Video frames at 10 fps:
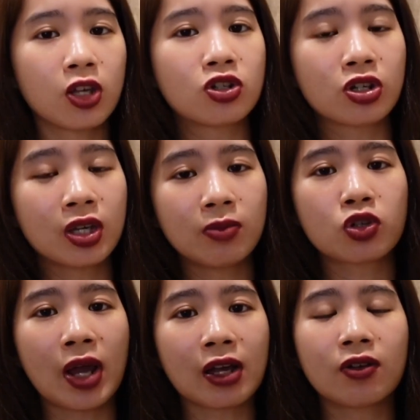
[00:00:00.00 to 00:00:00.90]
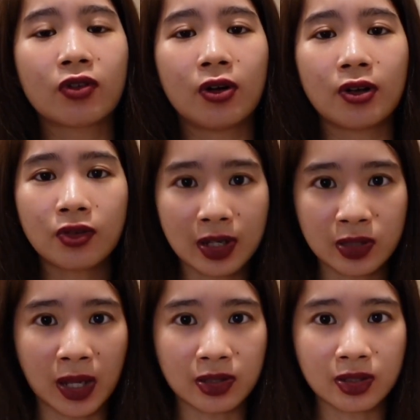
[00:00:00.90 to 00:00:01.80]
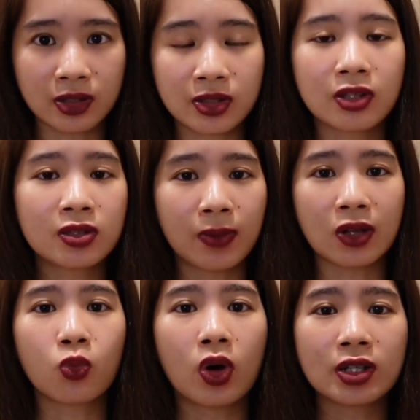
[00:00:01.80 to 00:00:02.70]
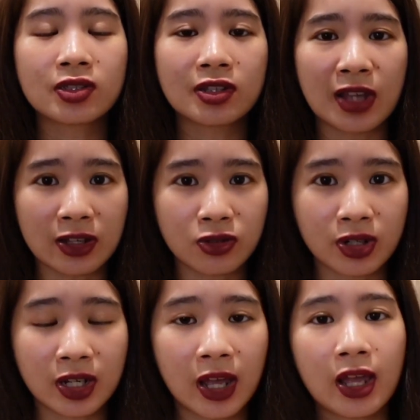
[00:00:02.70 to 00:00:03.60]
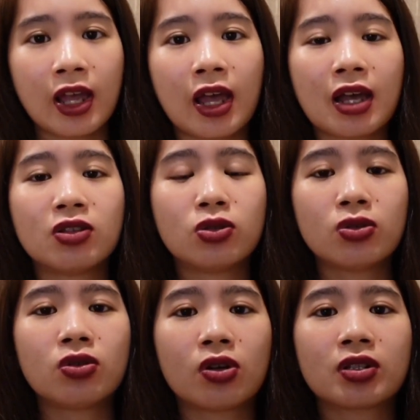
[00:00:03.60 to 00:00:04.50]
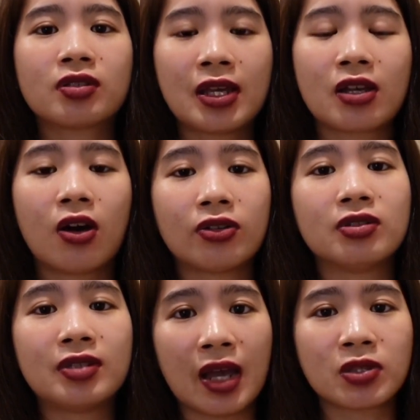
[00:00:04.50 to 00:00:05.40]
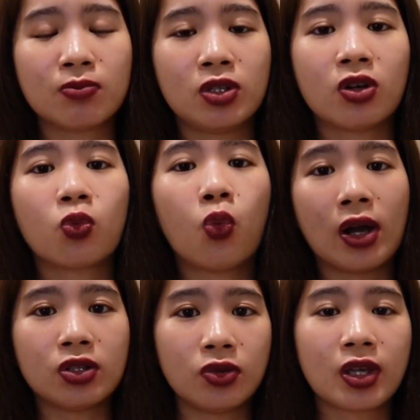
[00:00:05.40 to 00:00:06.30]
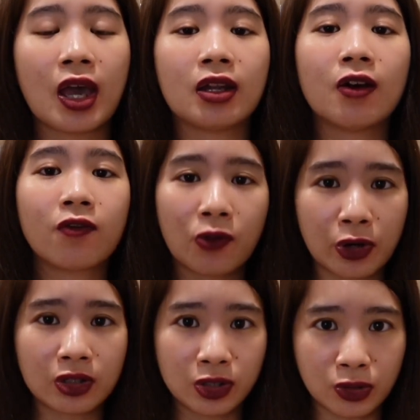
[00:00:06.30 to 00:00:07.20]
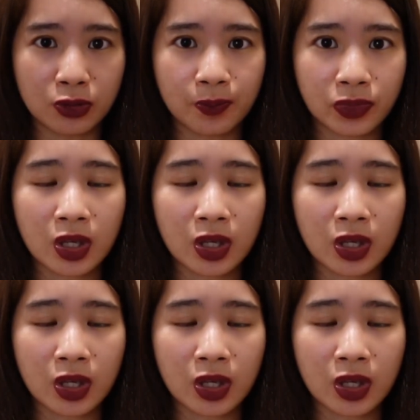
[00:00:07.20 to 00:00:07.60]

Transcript: You should keep track of all your expenses, spend what is necessary, and do not take on debts beyond what you can afford to.